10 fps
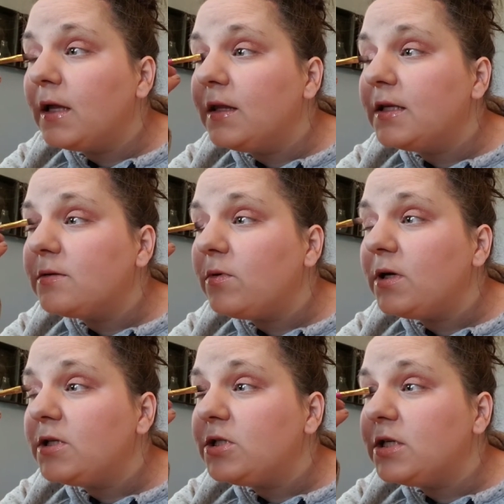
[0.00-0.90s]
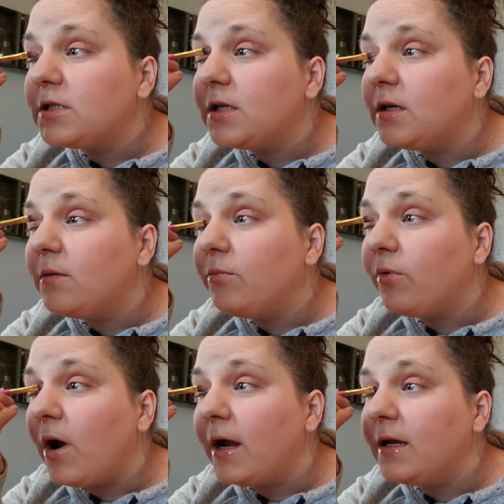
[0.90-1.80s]
And this one is just going to
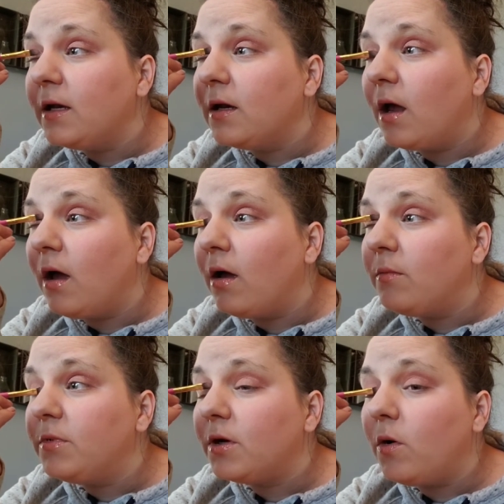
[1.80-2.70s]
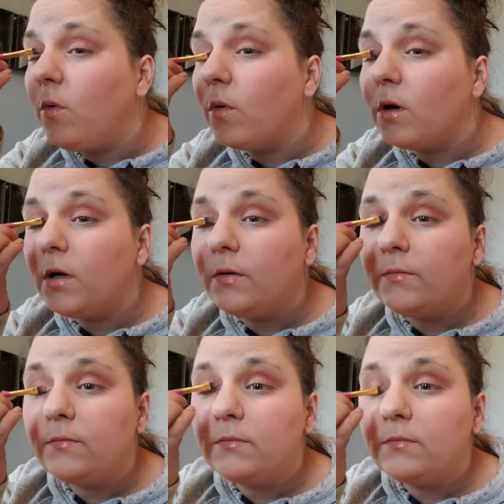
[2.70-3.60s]
brighten up the corner.